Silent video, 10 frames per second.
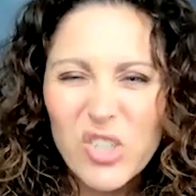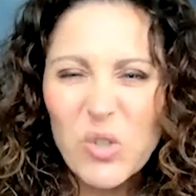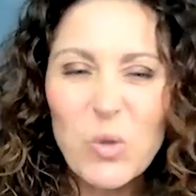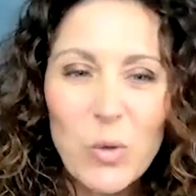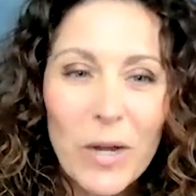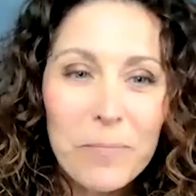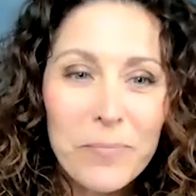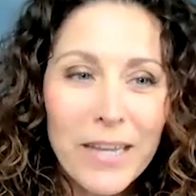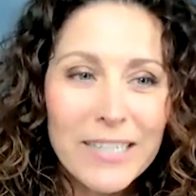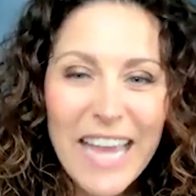too
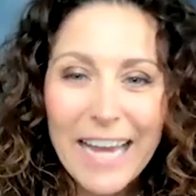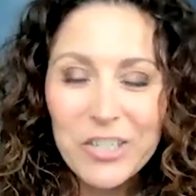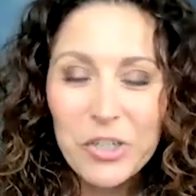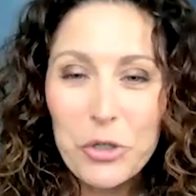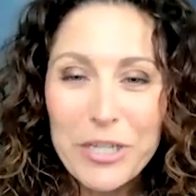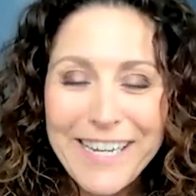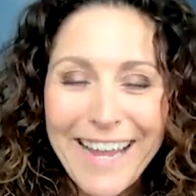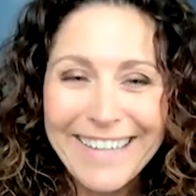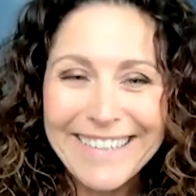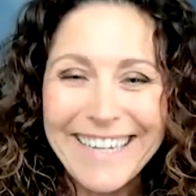tech nerdy
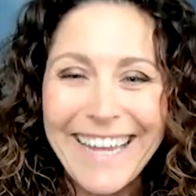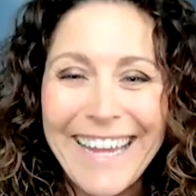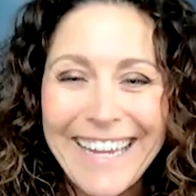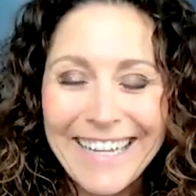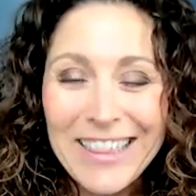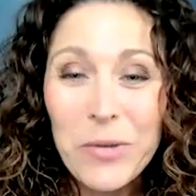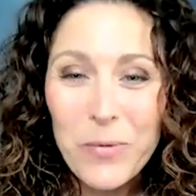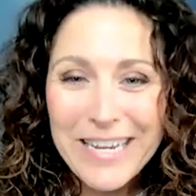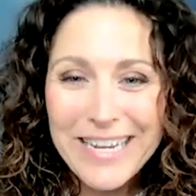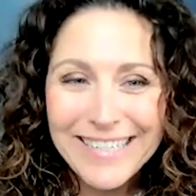and in the
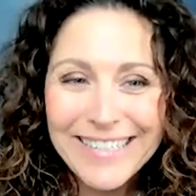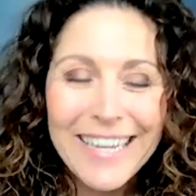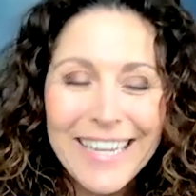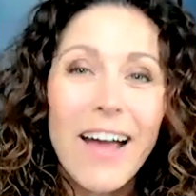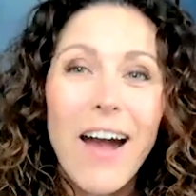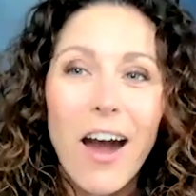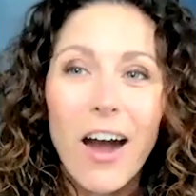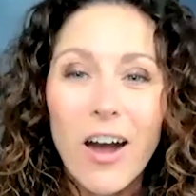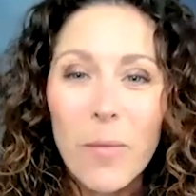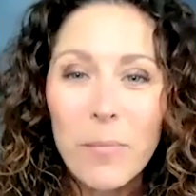weeds.
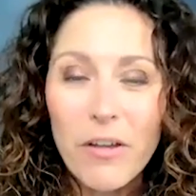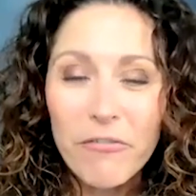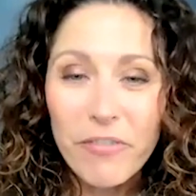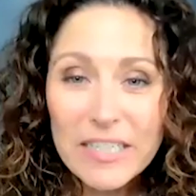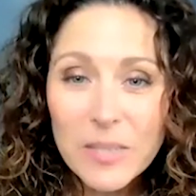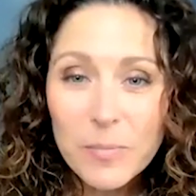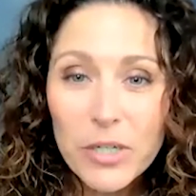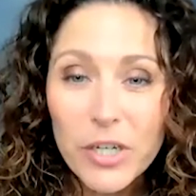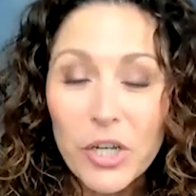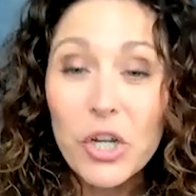Um,
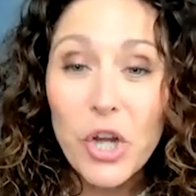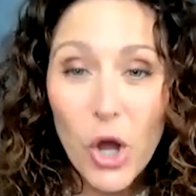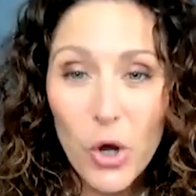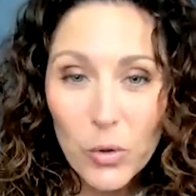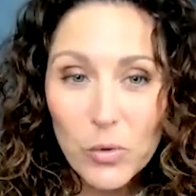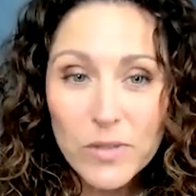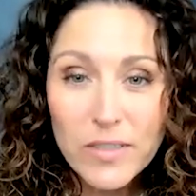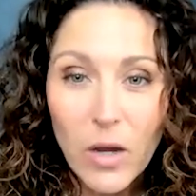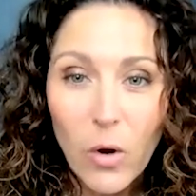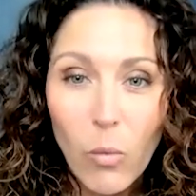Facebook
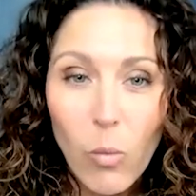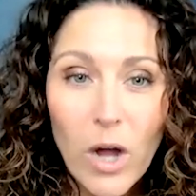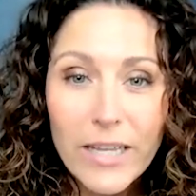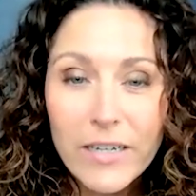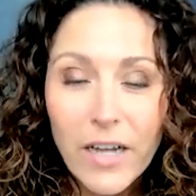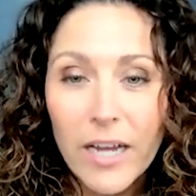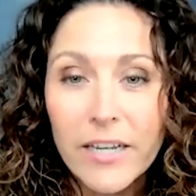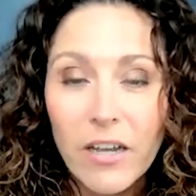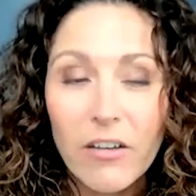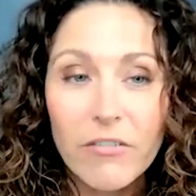knows what
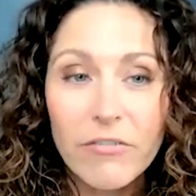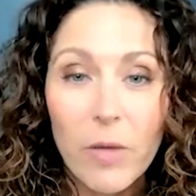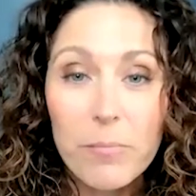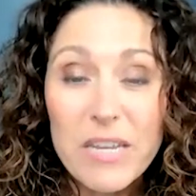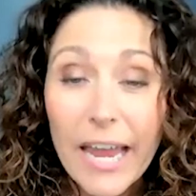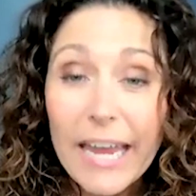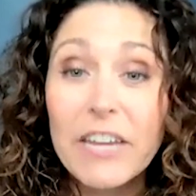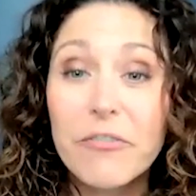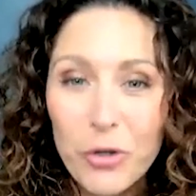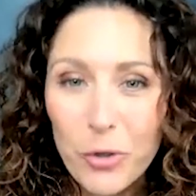kind of
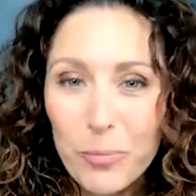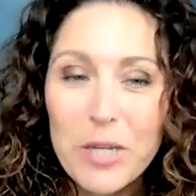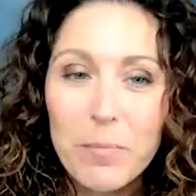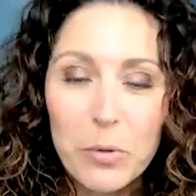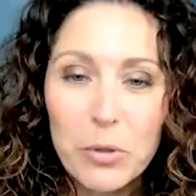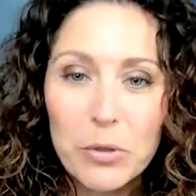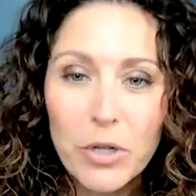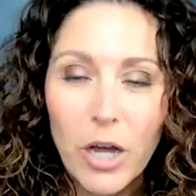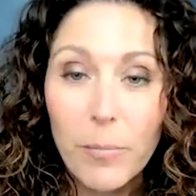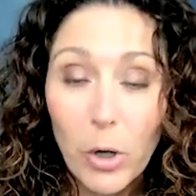behavior
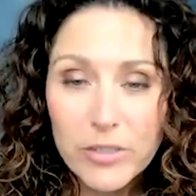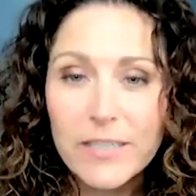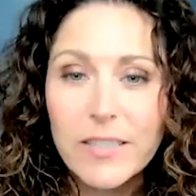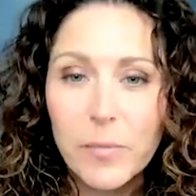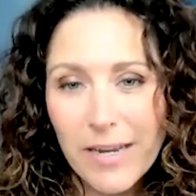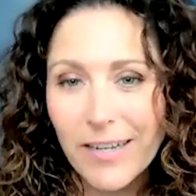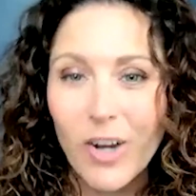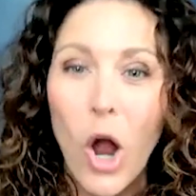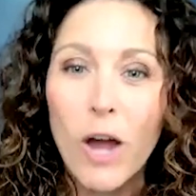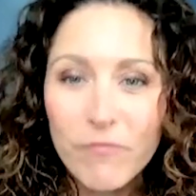people participate
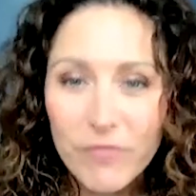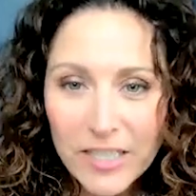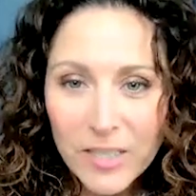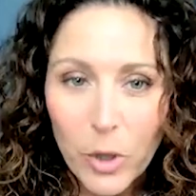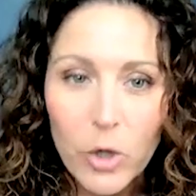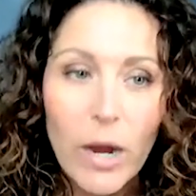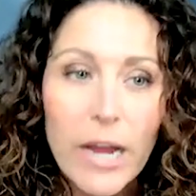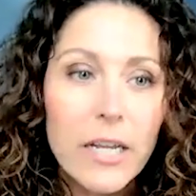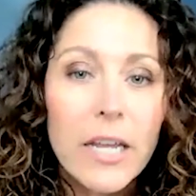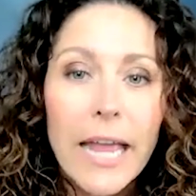in on Facebook,
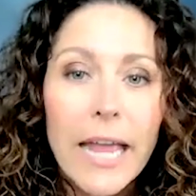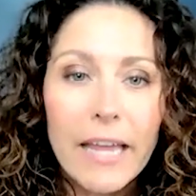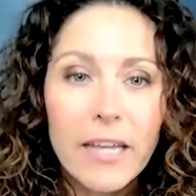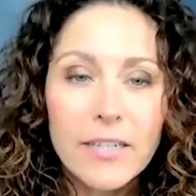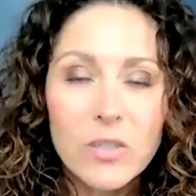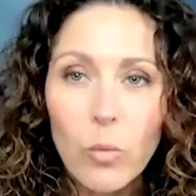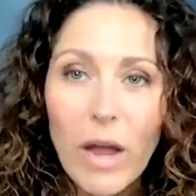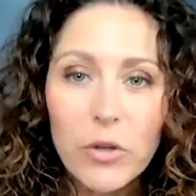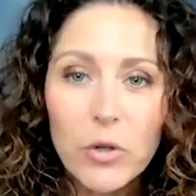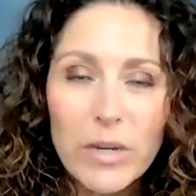right? And
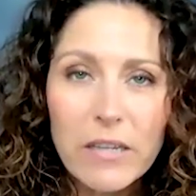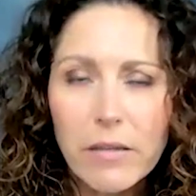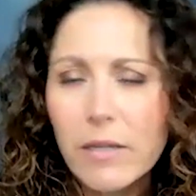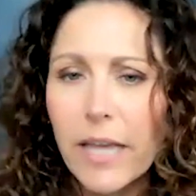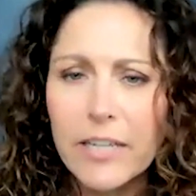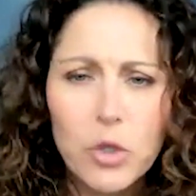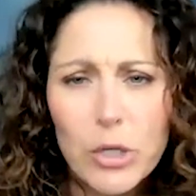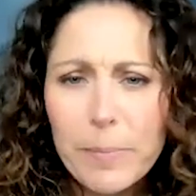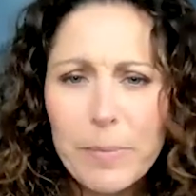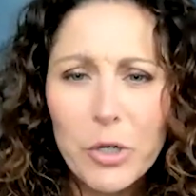whether we think that's
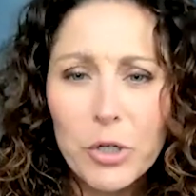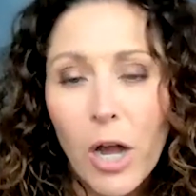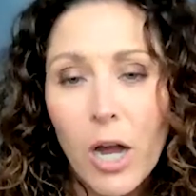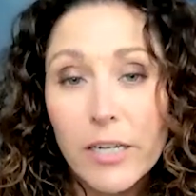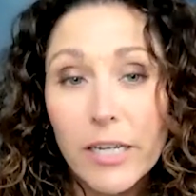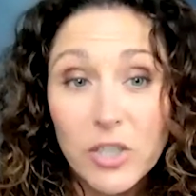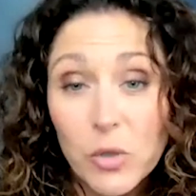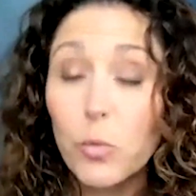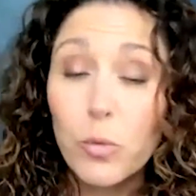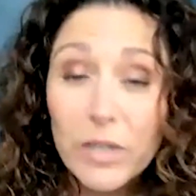creepy or not, it's
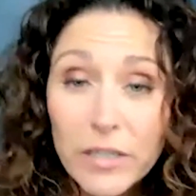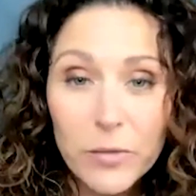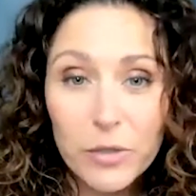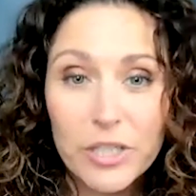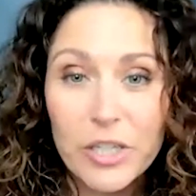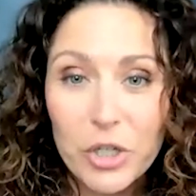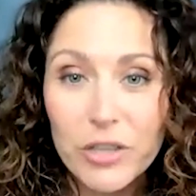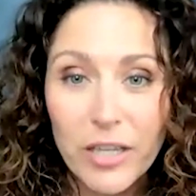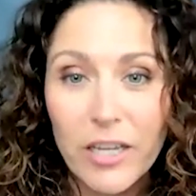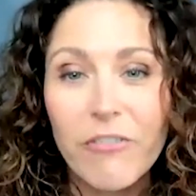really, really
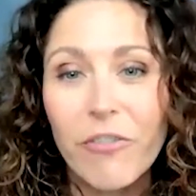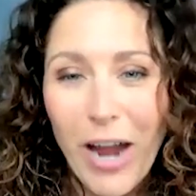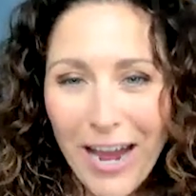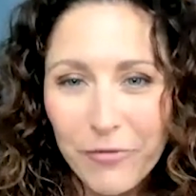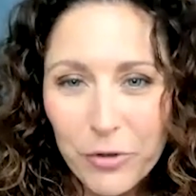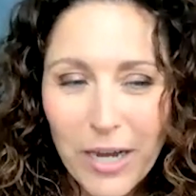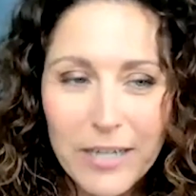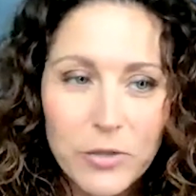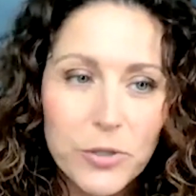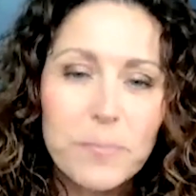good thing for
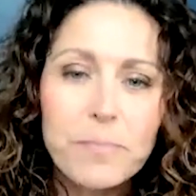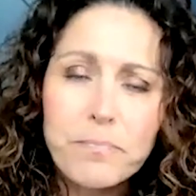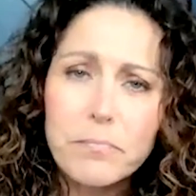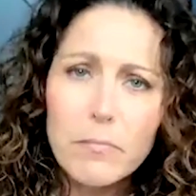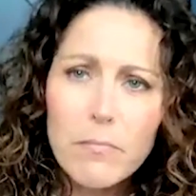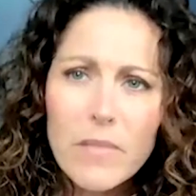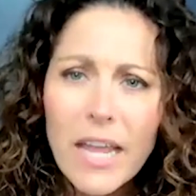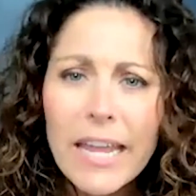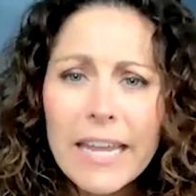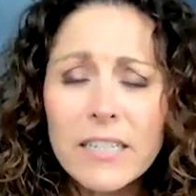advertisers.
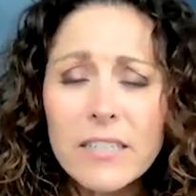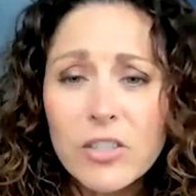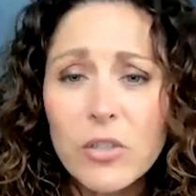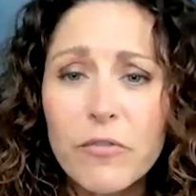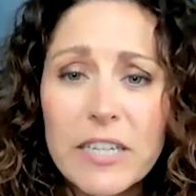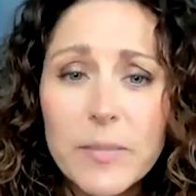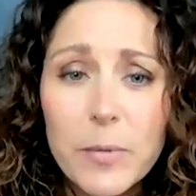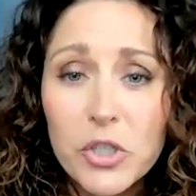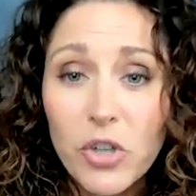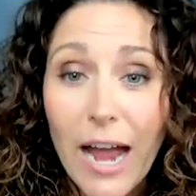And so
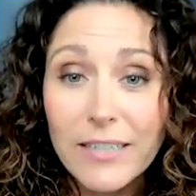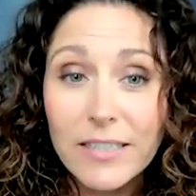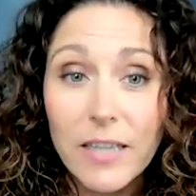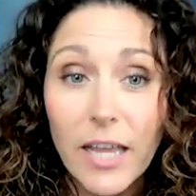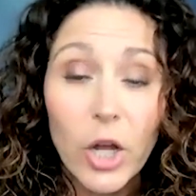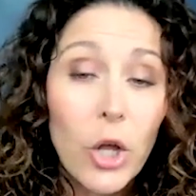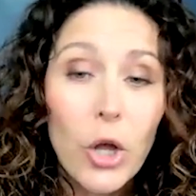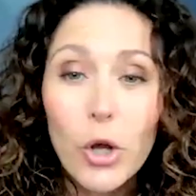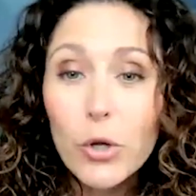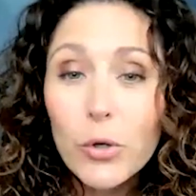Facebook tracks like
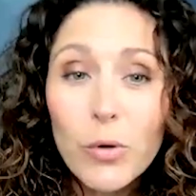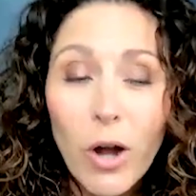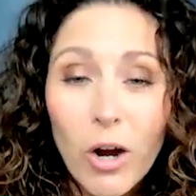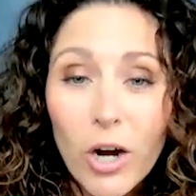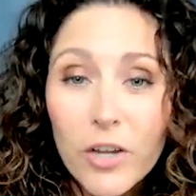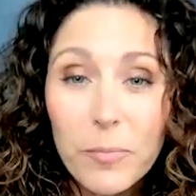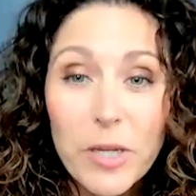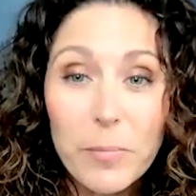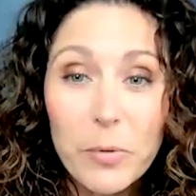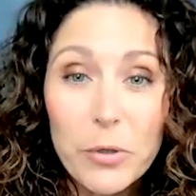who are the
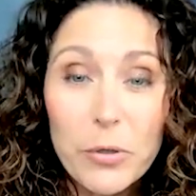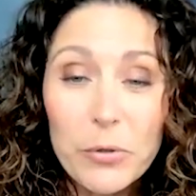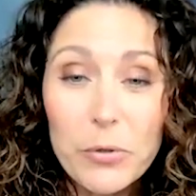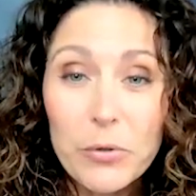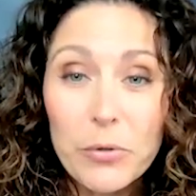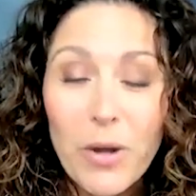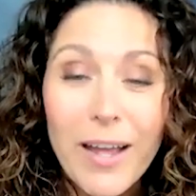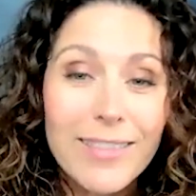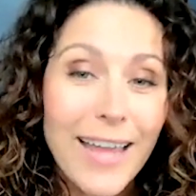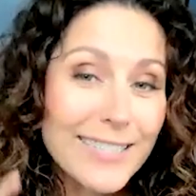people who
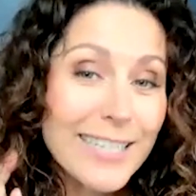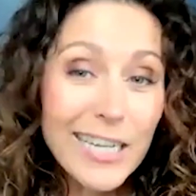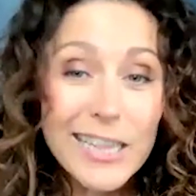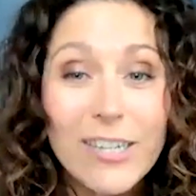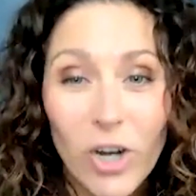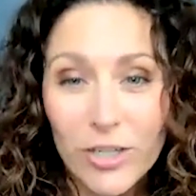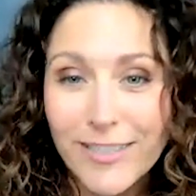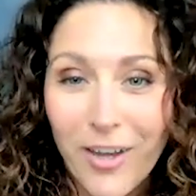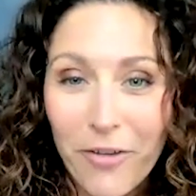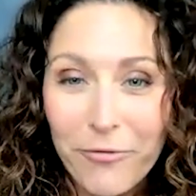like to click on
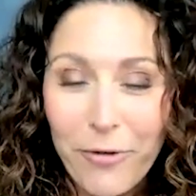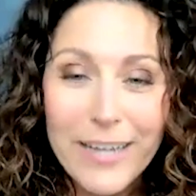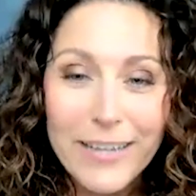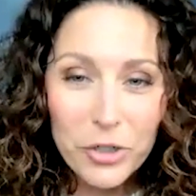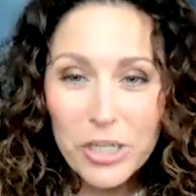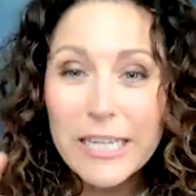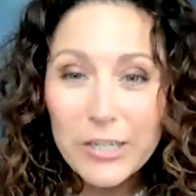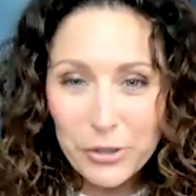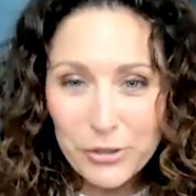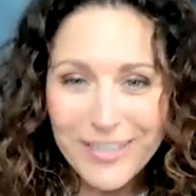stuff, right? They're
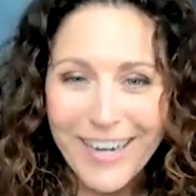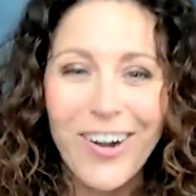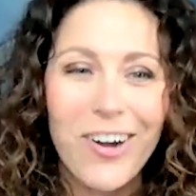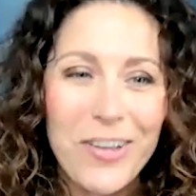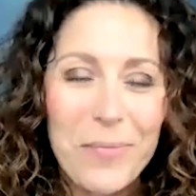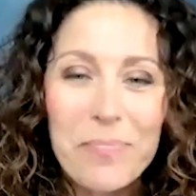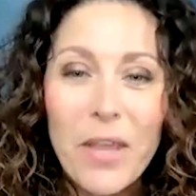clickers, I call them.